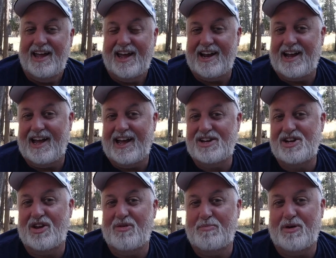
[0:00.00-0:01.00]
and I
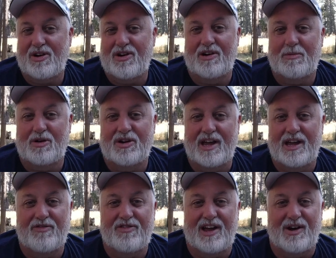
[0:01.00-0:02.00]
actually bought her a bouquet
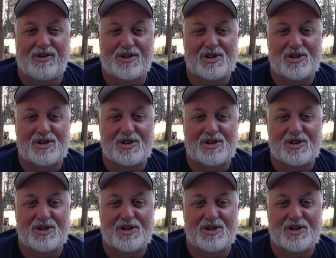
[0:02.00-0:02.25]
of flowers.